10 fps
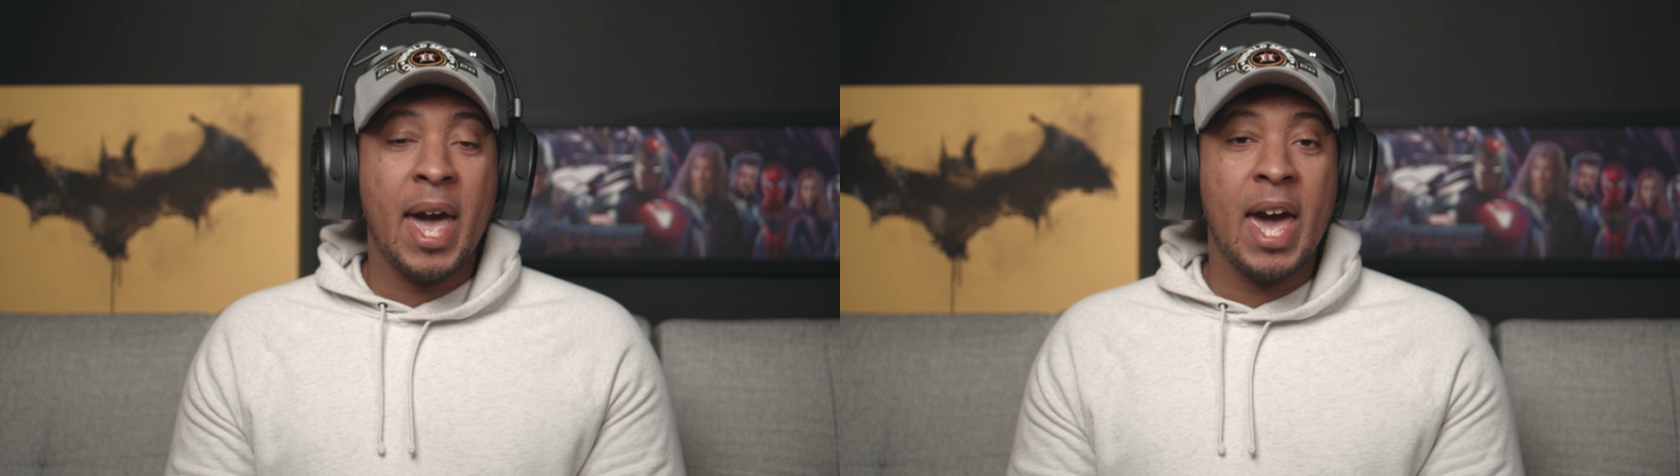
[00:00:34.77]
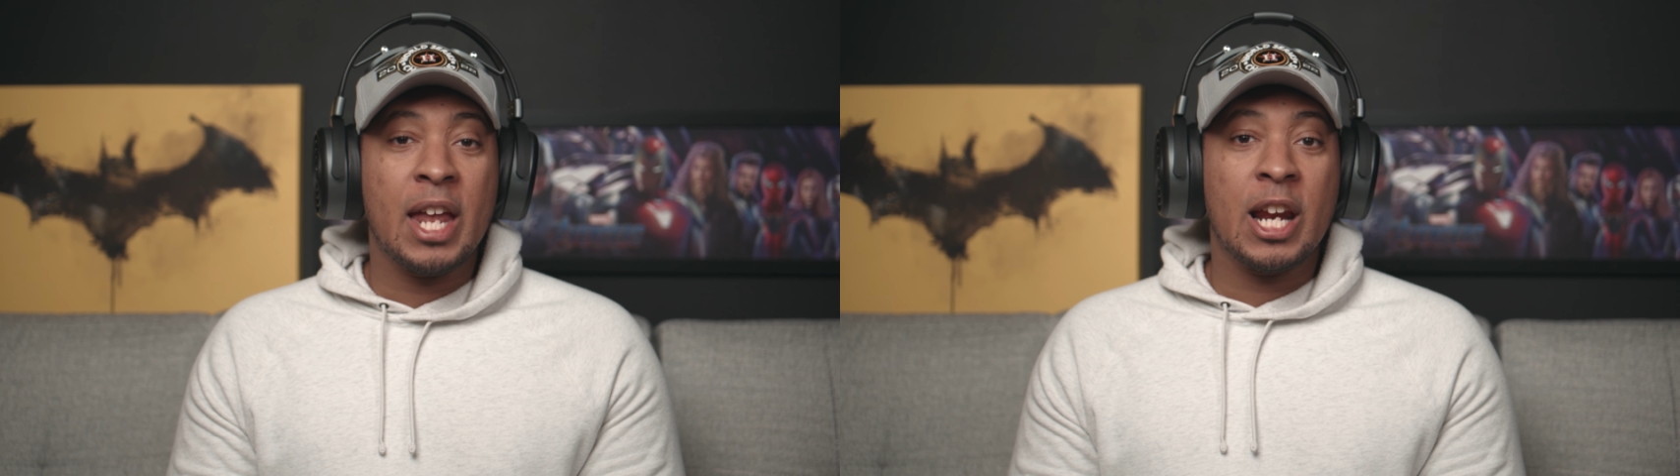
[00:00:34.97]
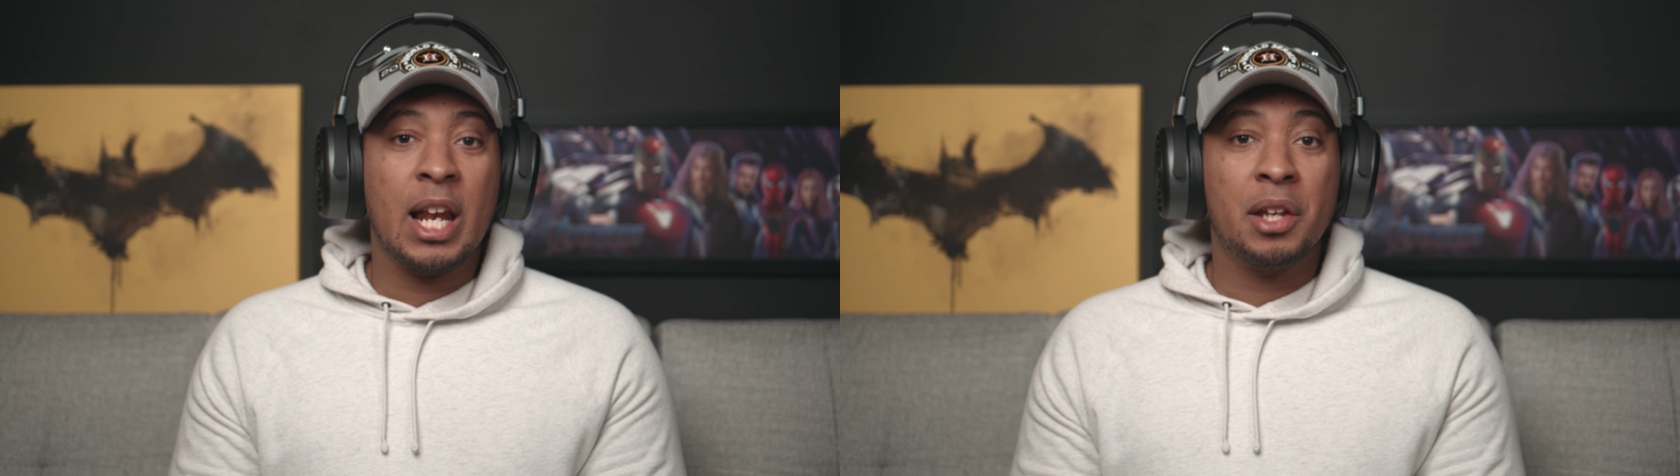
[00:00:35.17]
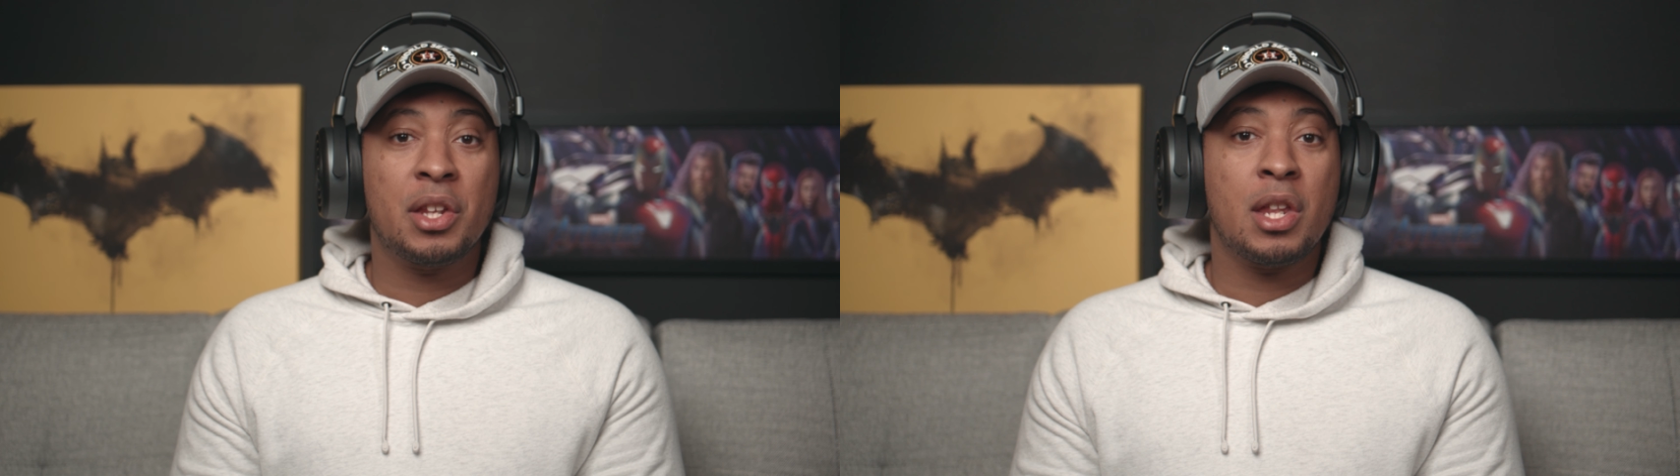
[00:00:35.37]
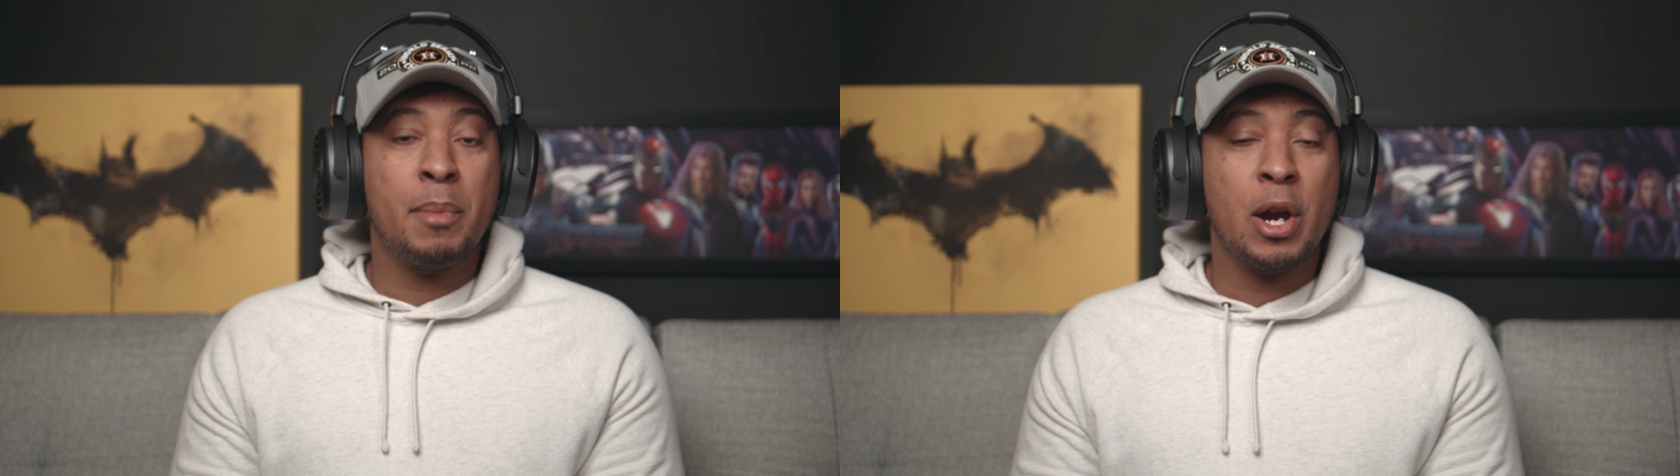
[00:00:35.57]
head and I
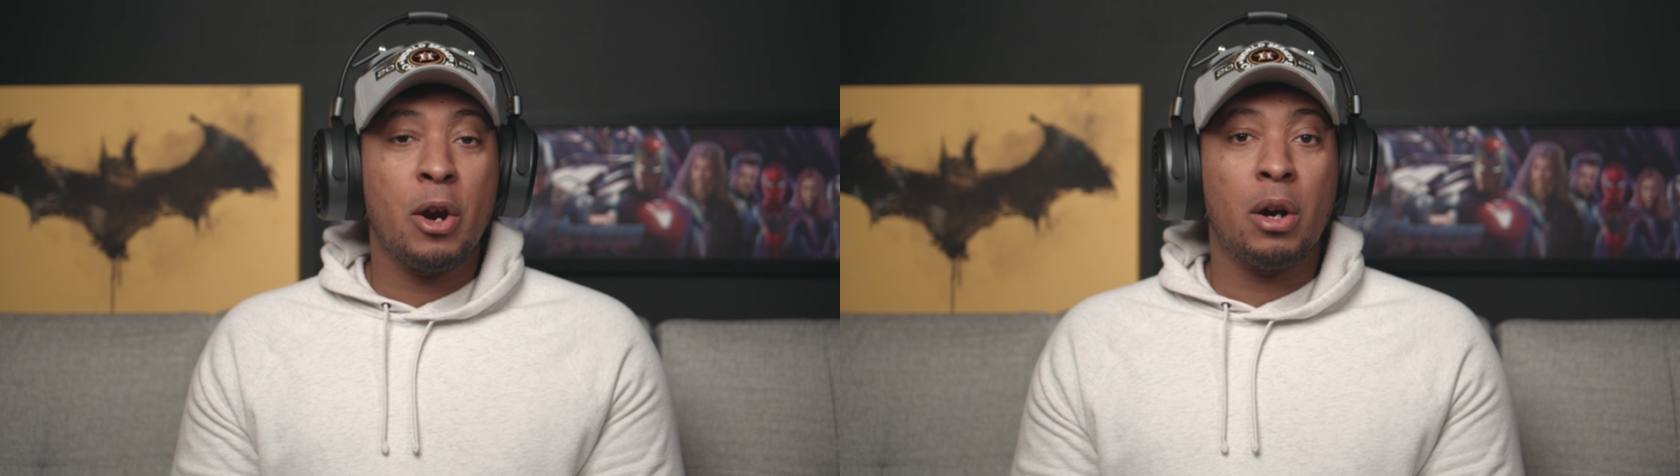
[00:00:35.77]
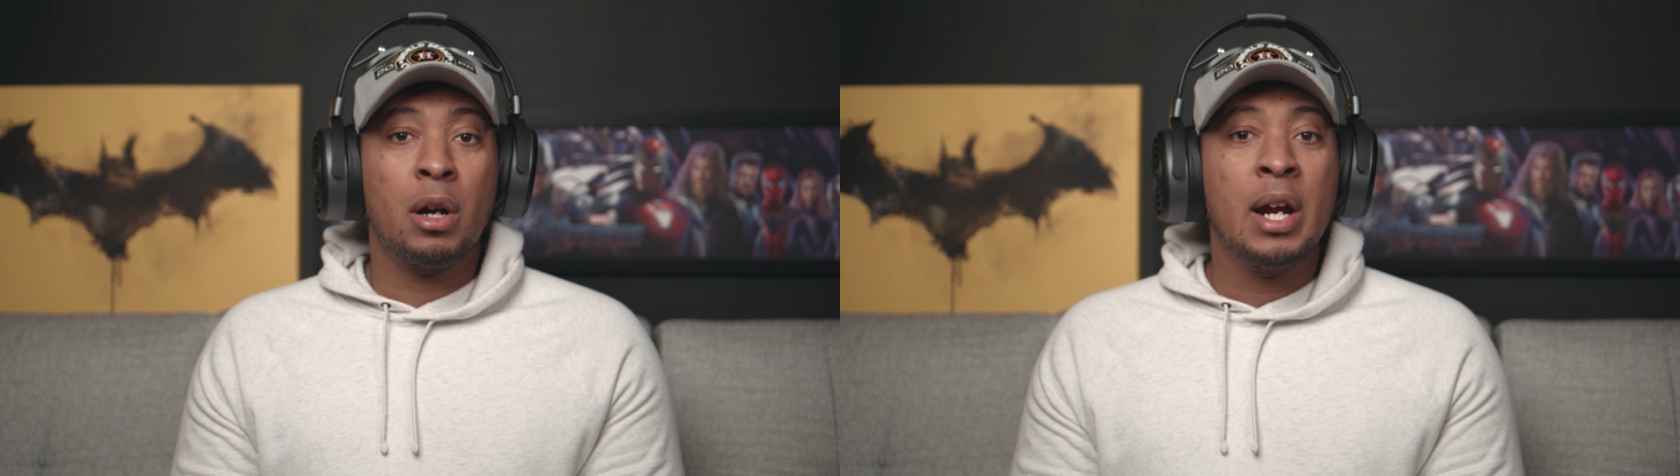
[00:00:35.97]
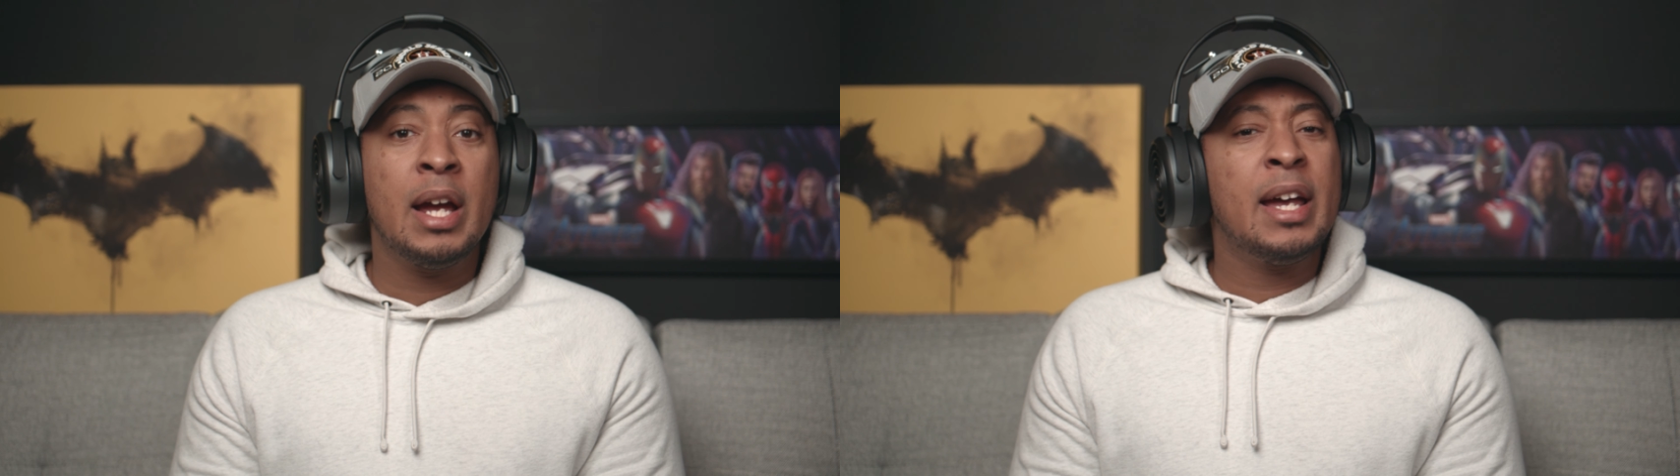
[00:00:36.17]
looked in the mirror,